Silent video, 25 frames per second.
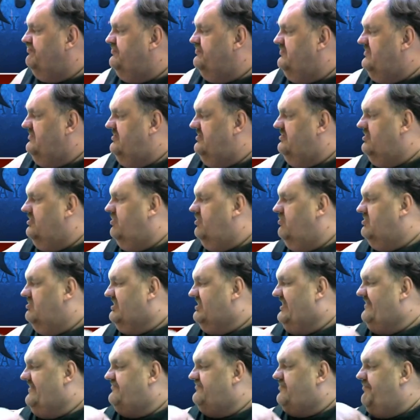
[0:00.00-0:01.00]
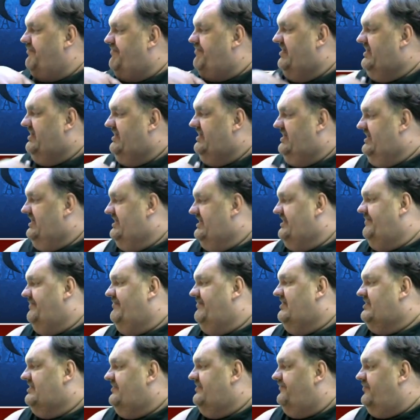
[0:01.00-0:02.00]
You don't want to have to pay
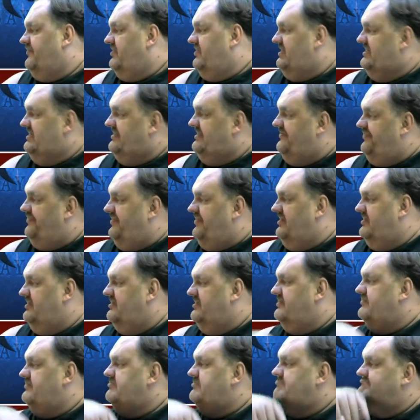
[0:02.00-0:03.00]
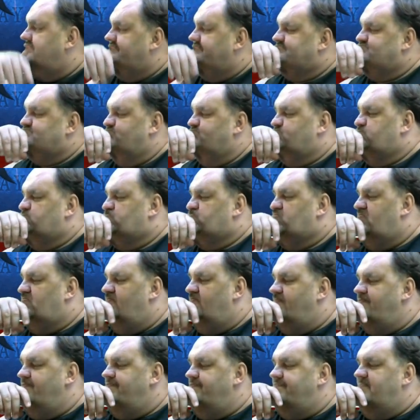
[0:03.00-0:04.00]
anybody for anything.
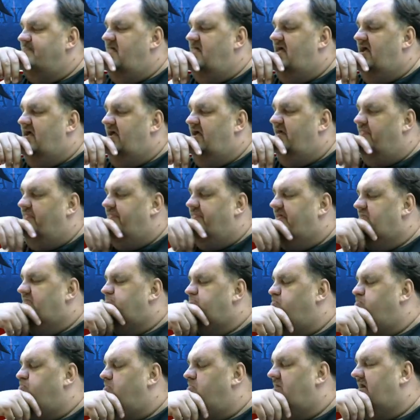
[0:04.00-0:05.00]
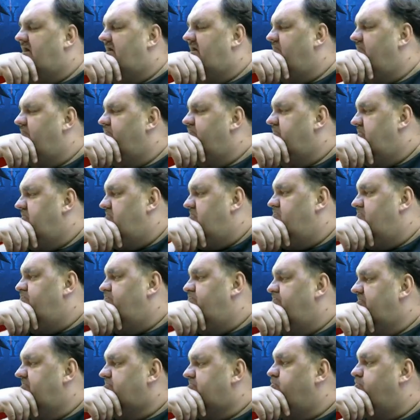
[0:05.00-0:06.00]
And that's where
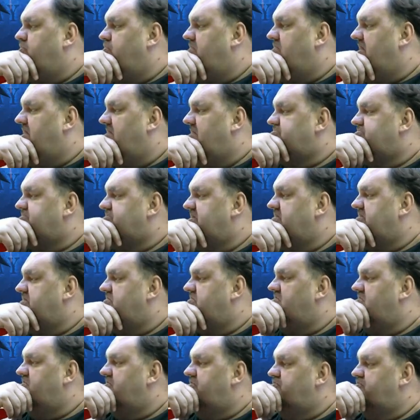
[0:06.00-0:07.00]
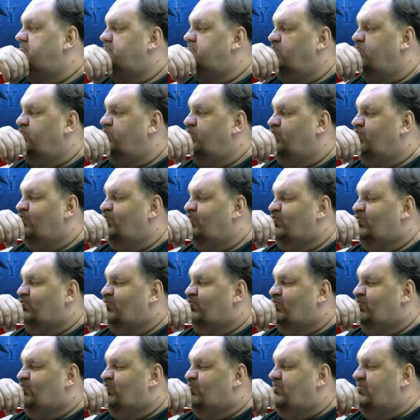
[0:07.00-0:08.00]
I stand at least.
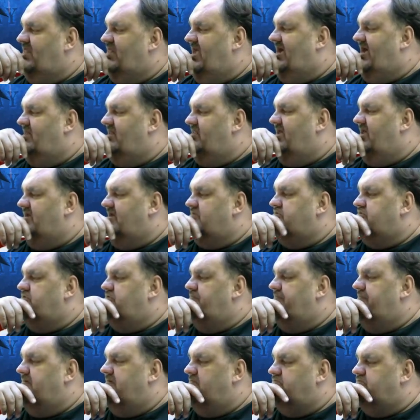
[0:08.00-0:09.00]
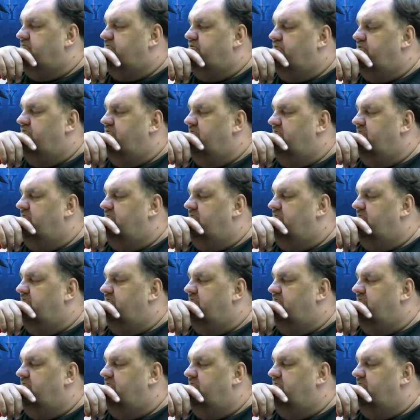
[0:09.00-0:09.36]
I like to be able to do